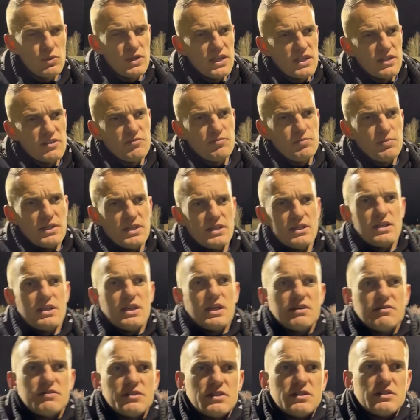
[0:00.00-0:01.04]
have been
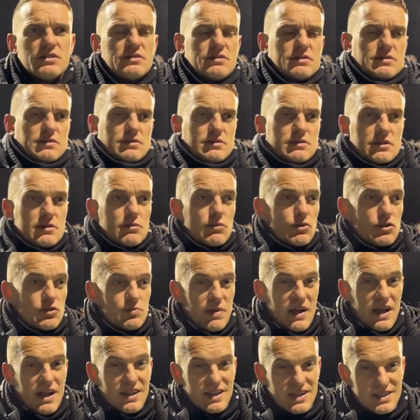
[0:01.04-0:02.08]
given the most
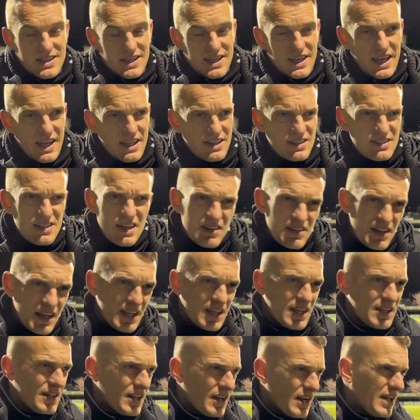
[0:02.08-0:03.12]
penalties against, I think,
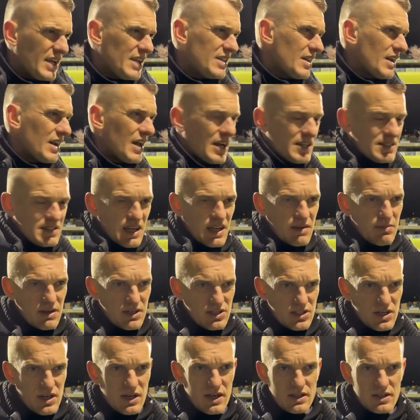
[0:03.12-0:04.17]
in the league the last time I
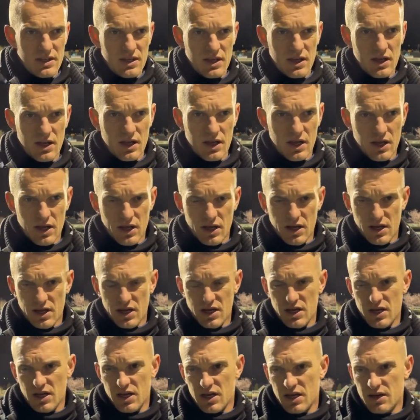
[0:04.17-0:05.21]
checked.
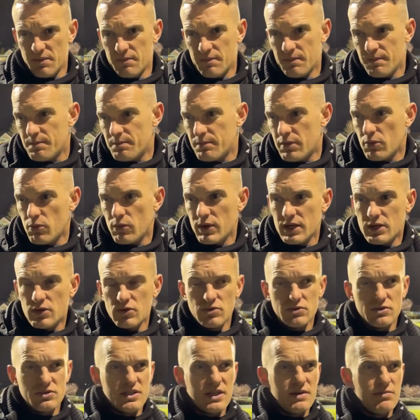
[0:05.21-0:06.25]
But we
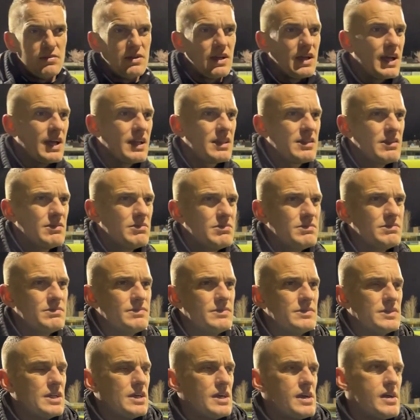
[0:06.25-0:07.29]
don't seem to get them.
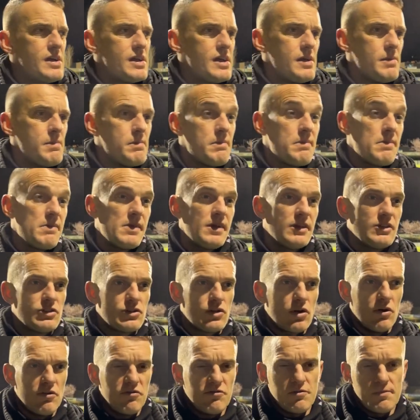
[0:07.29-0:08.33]
It's
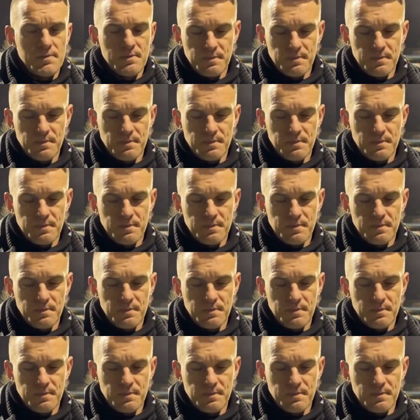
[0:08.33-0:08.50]
tough.